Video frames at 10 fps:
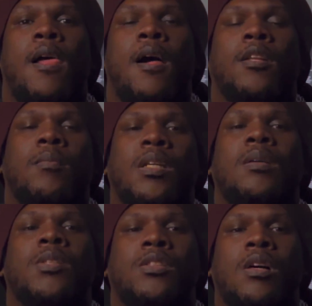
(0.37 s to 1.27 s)
Hello, my name
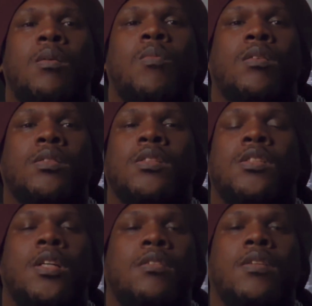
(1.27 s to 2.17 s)
is Sean. Welcome to the
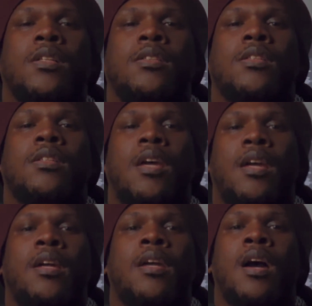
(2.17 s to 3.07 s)
channel, and
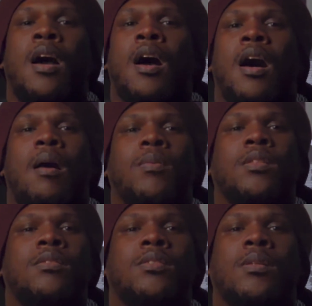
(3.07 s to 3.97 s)
today I want
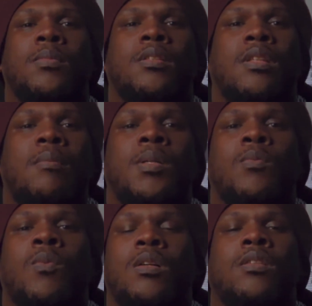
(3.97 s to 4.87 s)
to do something that I've been
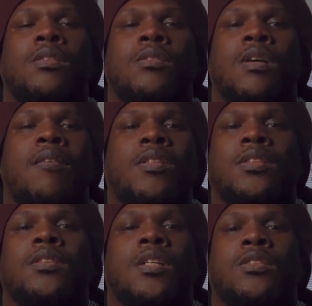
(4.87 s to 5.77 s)
wanting to do ever
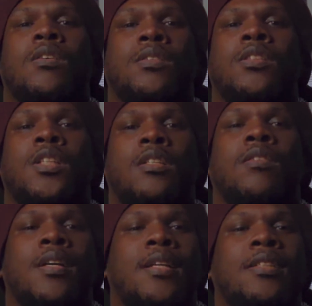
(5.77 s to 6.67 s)
since I started the channel,
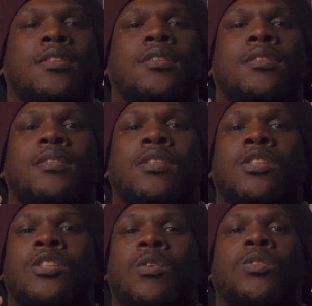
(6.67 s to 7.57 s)
and that's to
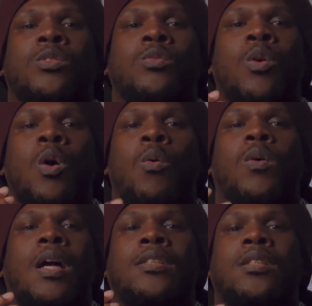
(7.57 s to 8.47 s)
show you what
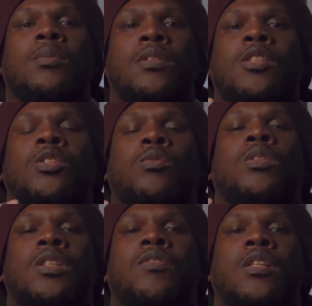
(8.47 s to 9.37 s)
I typically shoot
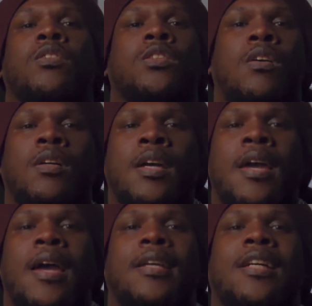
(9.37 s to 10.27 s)
these videos on,
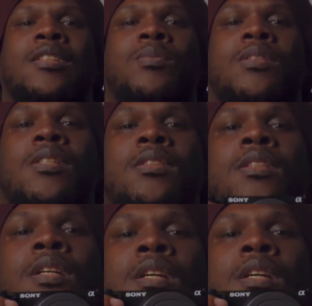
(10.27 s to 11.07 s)
and that's with this